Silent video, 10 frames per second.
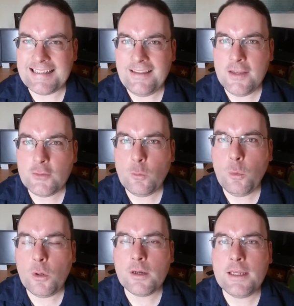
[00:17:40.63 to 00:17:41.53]
And this
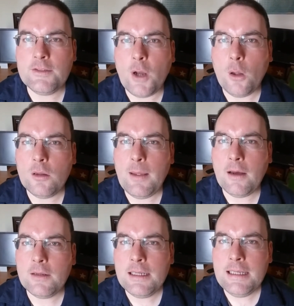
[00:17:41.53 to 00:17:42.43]
work is all
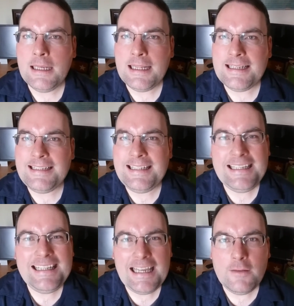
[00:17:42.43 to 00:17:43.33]
about
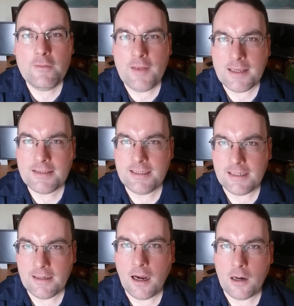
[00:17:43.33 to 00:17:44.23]

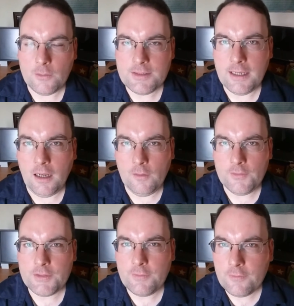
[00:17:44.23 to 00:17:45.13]
de-investing
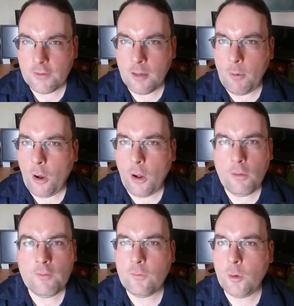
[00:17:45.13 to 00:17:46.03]
ourselves from
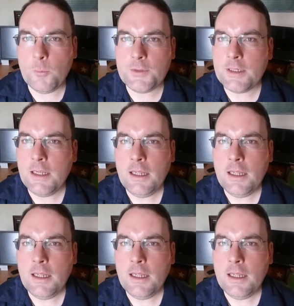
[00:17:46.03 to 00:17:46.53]
all forms